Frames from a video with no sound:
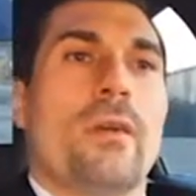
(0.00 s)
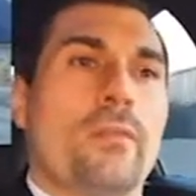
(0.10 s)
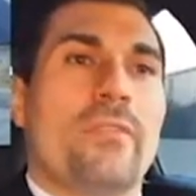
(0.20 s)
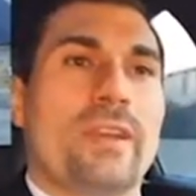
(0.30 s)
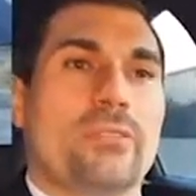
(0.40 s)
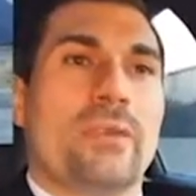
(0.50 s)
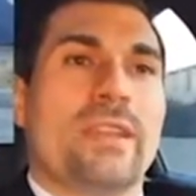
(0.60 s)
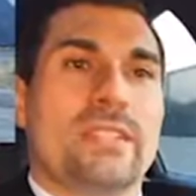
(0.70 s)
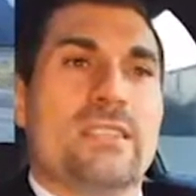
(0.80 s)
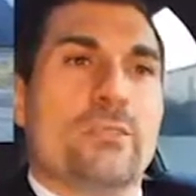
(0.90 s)

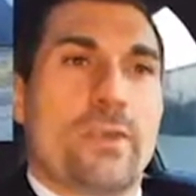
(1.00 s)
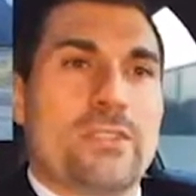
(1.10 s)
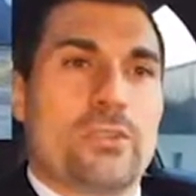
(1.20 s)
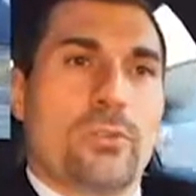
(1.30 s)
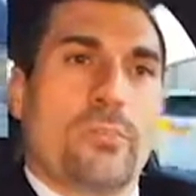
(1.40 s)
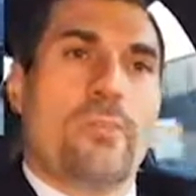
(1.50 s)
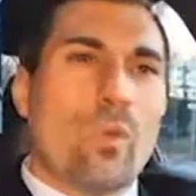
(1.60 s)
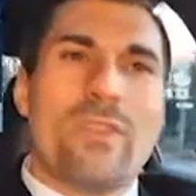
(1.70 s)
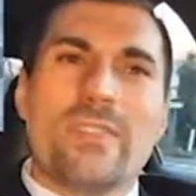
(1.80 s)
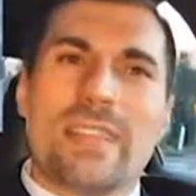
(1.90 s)
vectoring differential.
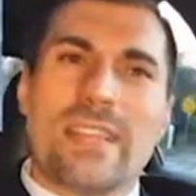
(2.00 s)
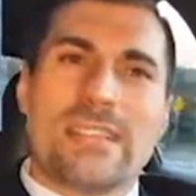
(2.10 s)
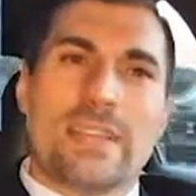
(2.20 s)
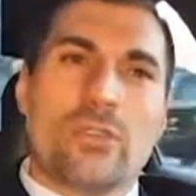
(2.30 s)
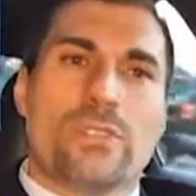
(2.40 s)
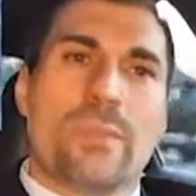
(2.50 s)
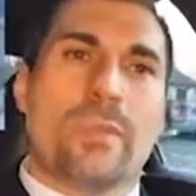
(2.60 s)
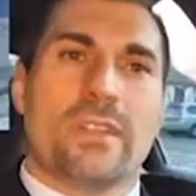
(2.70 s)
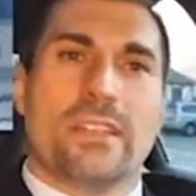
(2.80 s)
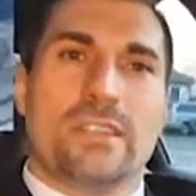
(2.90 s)
One of the things that you
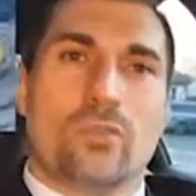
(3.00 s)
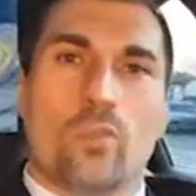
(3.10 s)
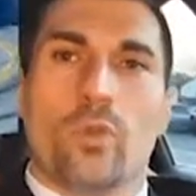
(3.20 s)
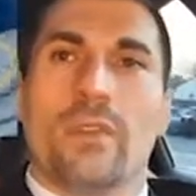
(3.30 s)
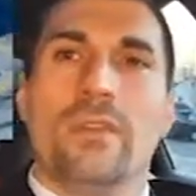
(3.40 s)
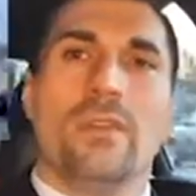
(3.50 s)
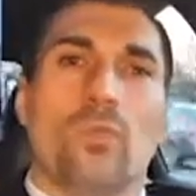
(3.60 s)
typically wouldn't